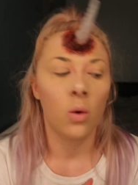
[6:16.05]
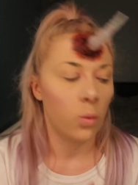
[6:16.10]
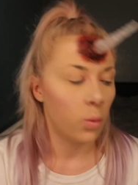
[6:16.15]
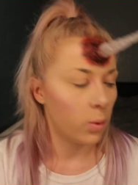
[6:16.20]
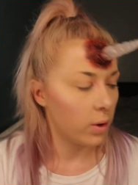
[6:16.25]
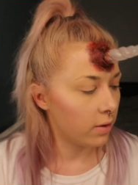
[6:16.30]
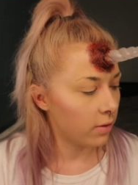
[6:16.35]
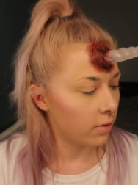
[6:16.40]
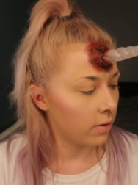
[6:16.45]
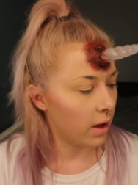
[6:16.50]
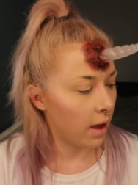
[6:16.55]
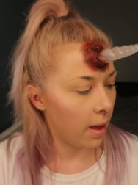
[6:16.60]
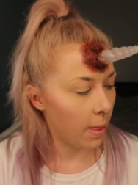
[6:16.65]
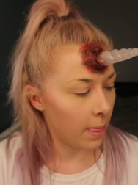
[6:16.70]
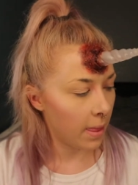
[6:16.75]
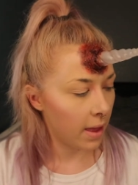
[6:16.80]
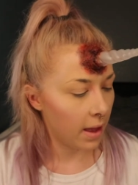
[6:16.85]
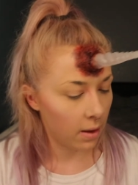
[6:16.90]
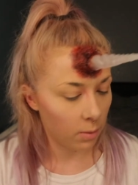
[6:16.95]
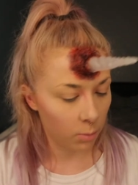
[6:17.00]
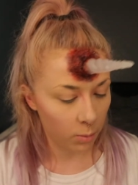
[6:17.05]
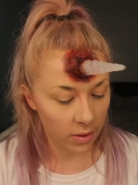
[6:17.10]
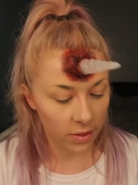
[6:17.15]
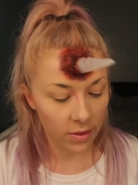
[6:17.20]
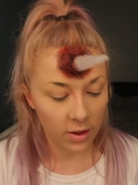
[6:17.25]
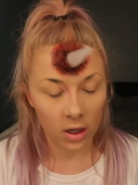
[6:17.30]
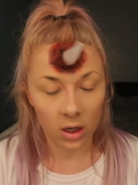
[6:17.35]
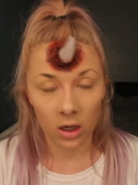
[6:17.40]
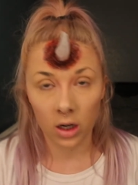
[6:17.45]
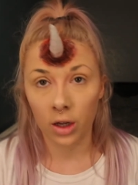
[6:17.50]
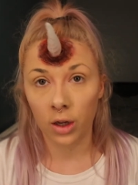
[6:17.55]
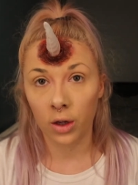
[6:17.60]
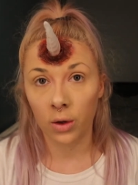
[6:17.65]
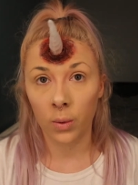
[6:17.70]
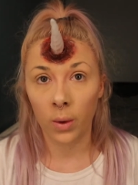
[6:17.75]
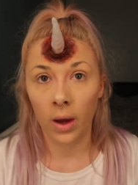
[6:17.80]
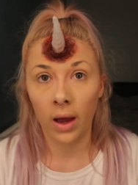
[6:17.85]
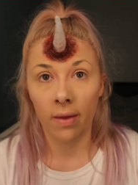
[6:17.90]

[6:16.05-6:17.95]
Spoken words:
with the glue,